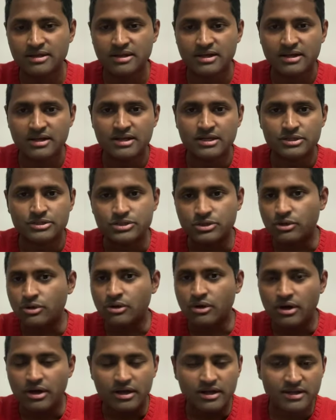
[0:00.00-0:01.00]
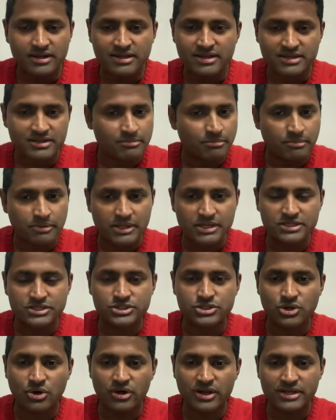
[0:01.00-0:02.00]
So please
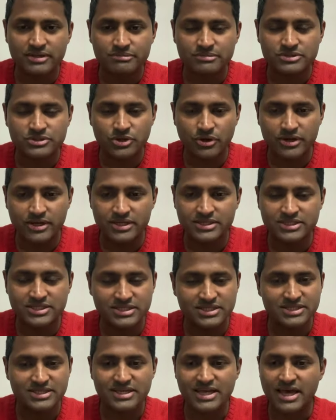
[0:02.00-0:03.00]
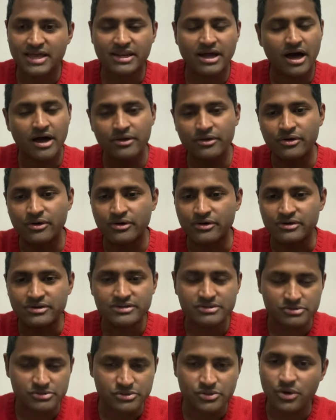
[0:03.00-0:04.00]
join us. And I know
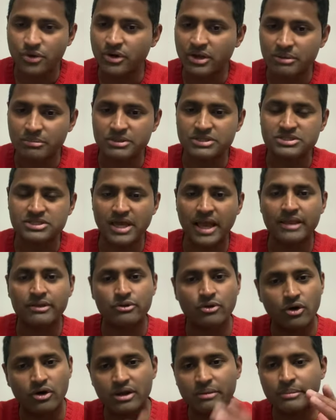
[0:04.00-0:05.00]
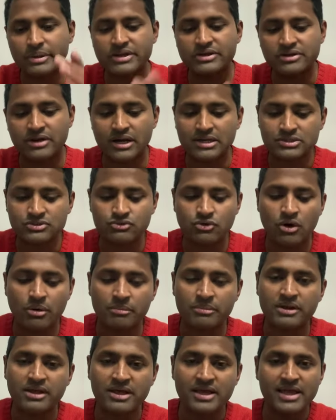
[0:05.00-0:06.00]
you're going to be changed. You're going to be transformed
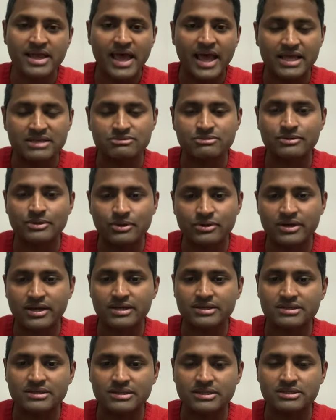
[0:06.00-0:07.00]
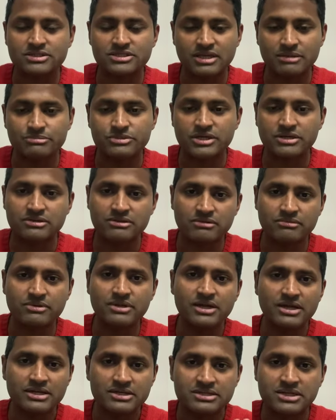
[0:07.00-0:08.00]
as we look at the subject of
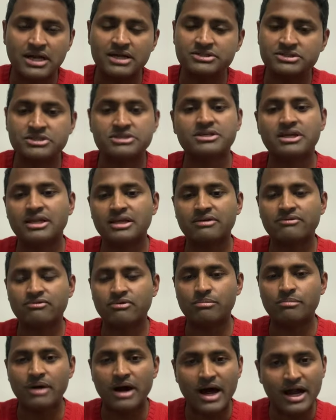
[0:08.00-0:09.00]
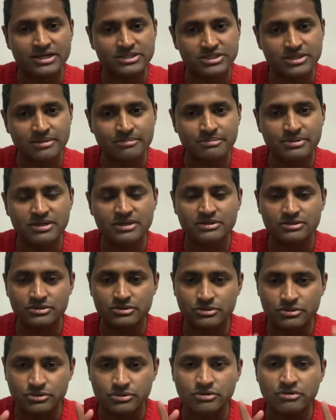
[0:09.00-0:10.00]
transitioning from hardship
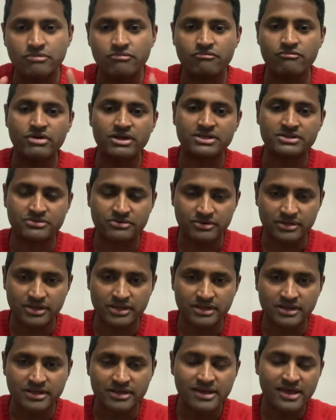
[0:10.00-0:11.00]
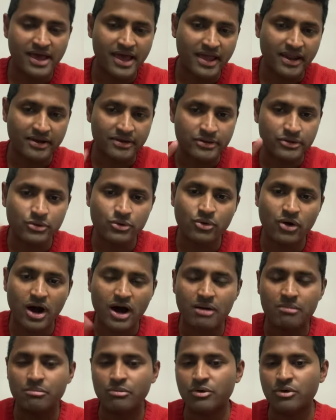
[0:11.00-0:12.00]
to victory. And you are
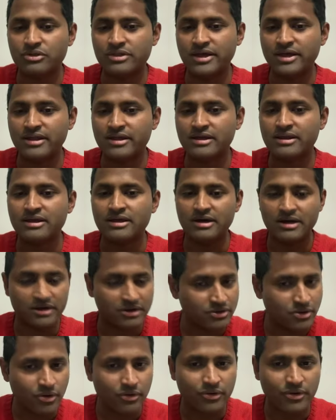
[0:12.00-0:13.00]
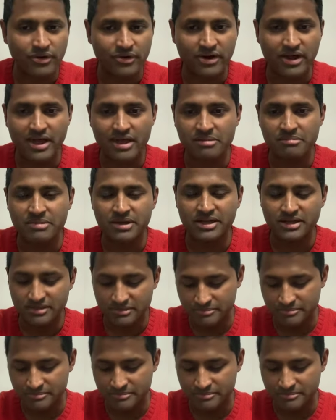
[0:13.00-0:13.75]
more than a conqueror. Amen.